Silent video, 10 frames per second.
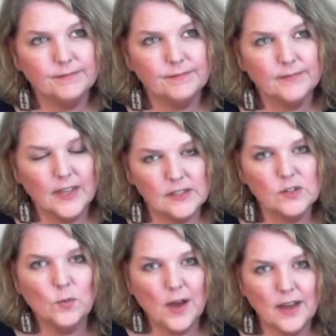That's a
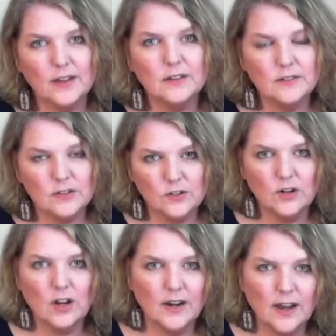while to
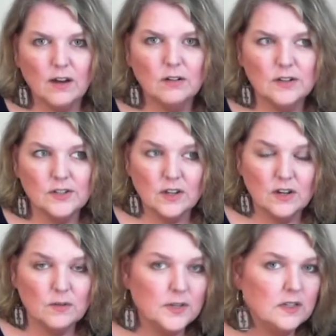draw it out. Is it going
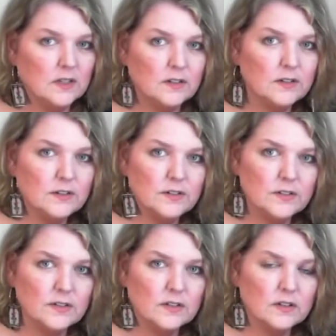to be
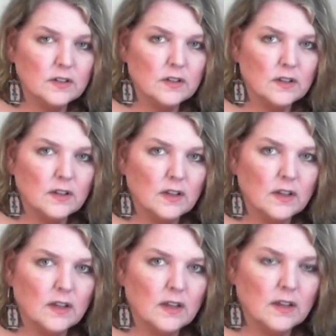years?
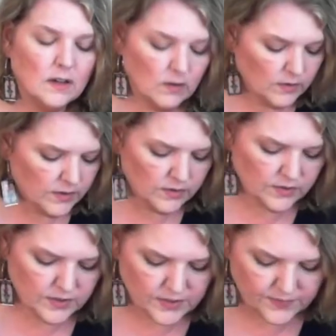You know, there's
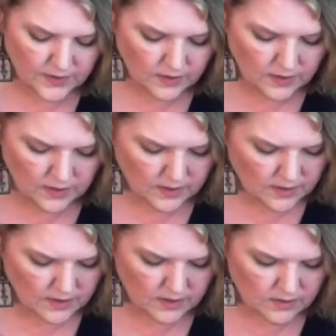this very
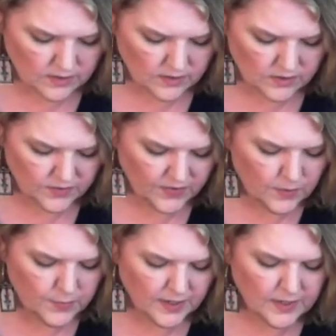
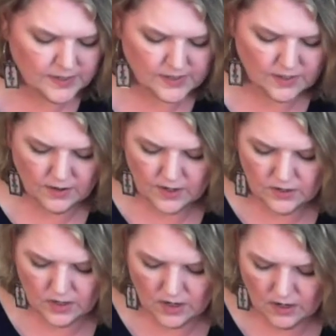big
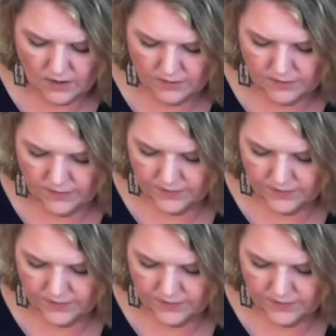consideration of